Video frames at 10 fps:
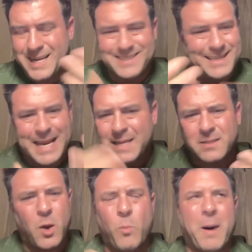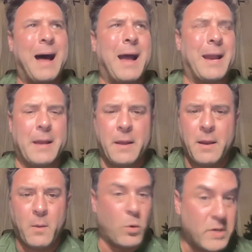As the days go by,
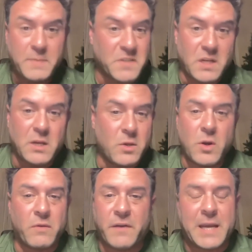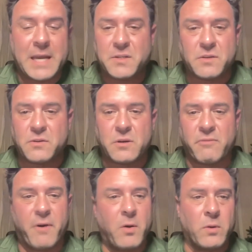we'll keep sending you notifications to your
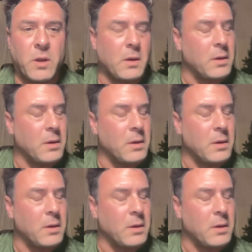phone,